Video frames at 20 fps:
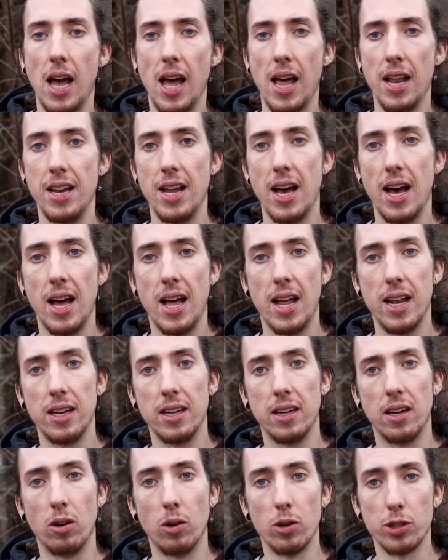and
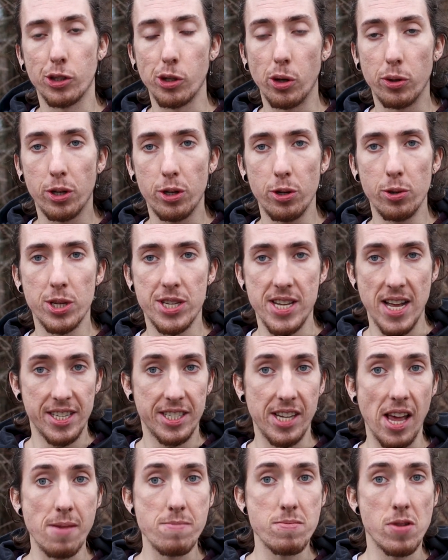then also use
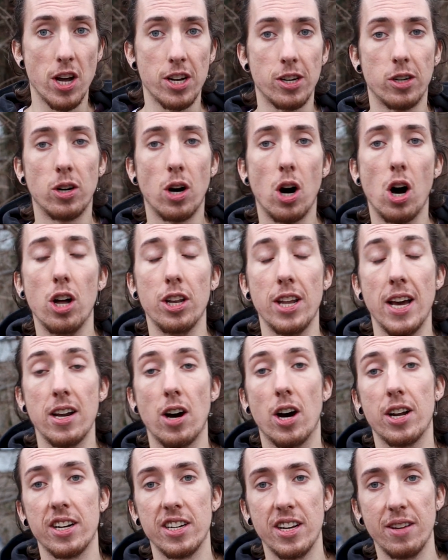that same model on
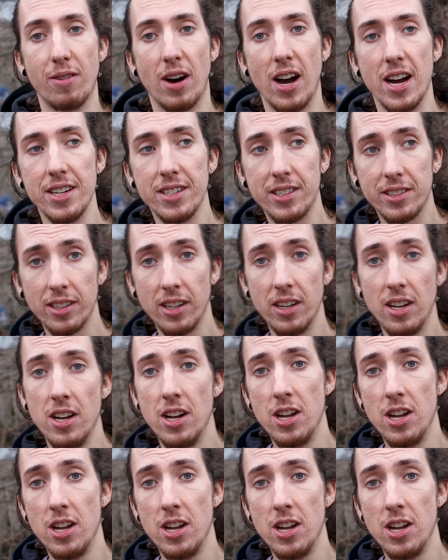a other device.